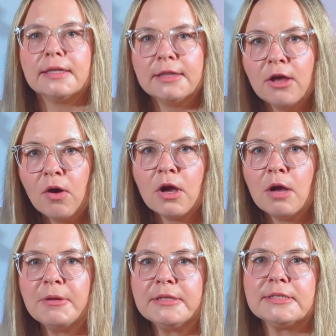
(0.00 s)
No
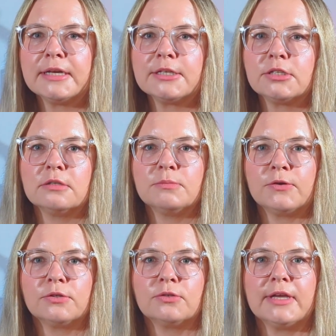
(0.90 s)
comment section
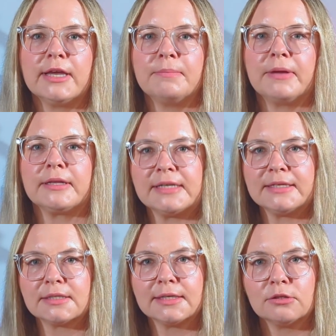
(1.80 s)
for today, but
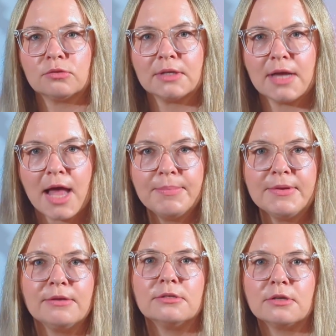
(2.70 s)
let's get to the
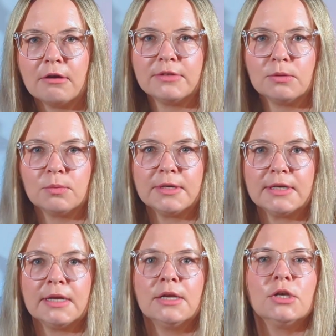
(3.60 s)
happy news of the
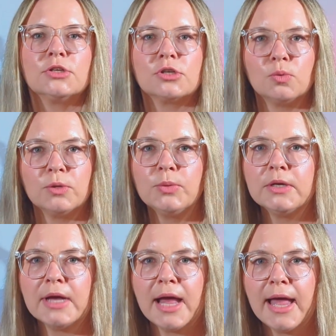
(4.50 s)
week. So we
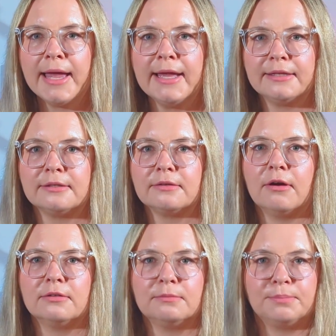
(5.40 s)
will end
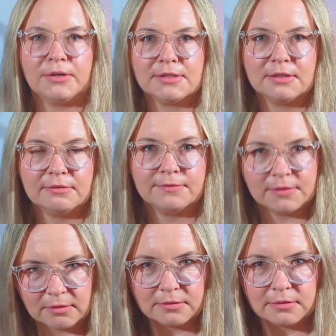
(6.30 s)
on positive
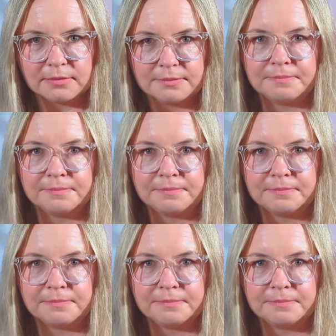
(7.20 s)
note.